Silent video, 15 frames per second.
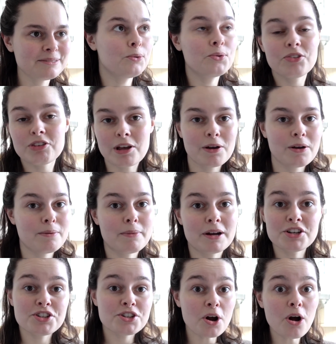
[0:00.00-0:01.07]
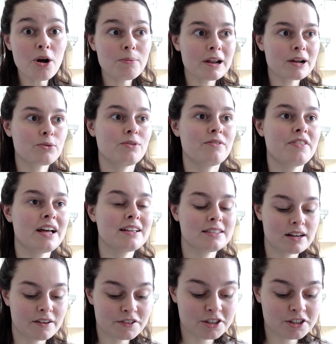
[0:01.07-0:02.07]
Also in my job, like all of that stuff,